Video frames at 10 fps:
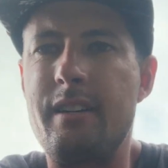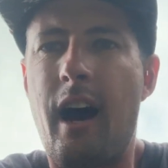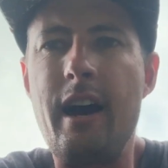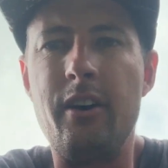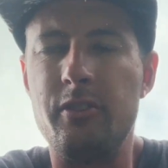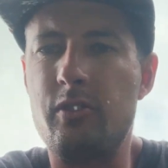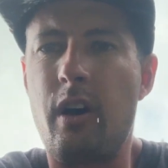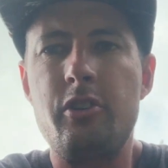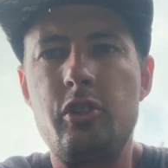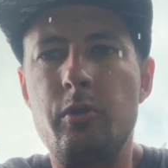dialed. So
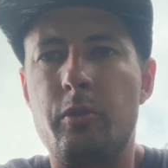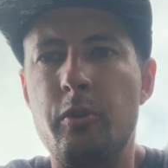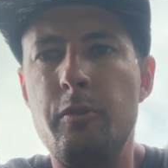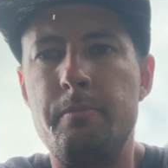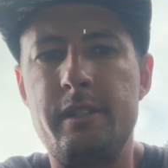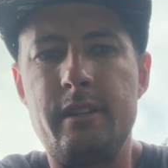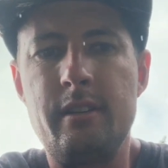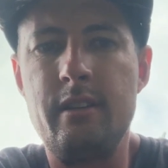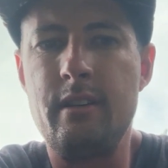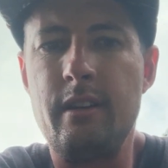I'll shoot groups
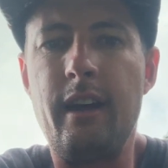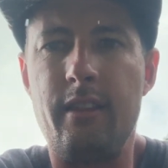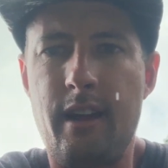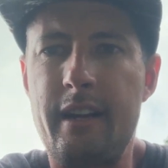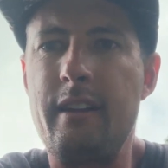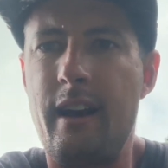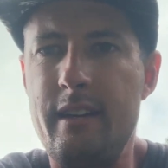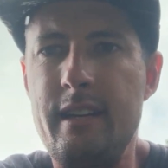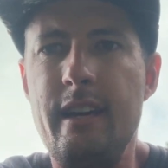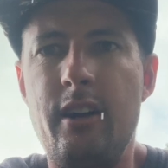at like
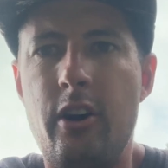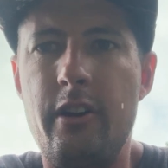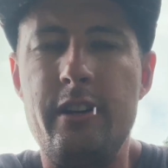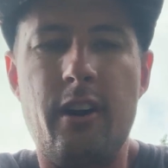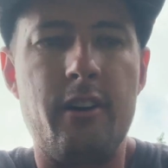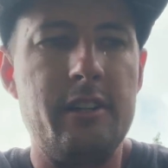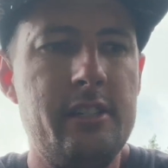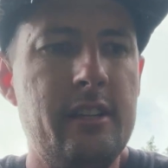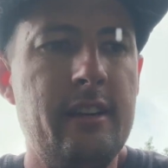98, 100 yards,